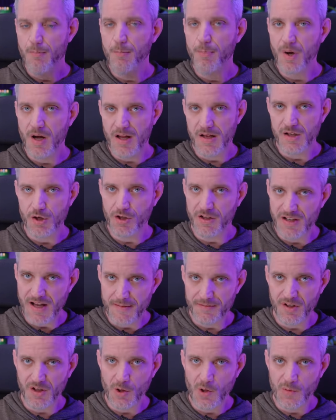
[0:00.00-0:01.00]
but you're gonna
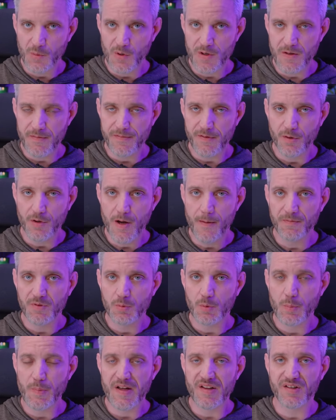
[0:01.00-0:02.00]
have to go with what you feel
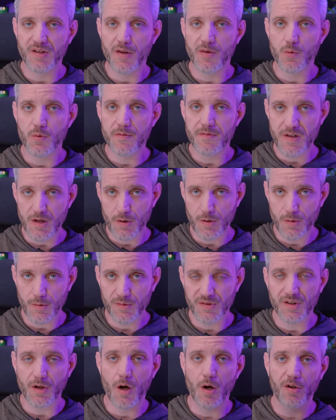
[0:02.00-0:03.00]
comfortable based on the
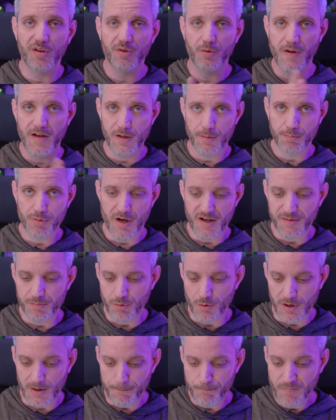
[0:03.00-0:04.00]
reviews, also at your price
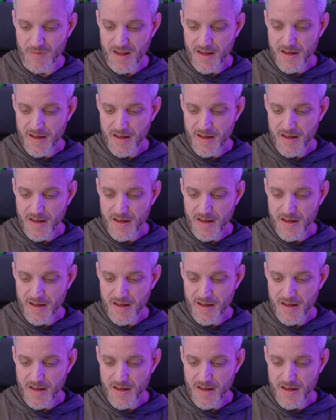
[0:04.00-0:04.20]
point.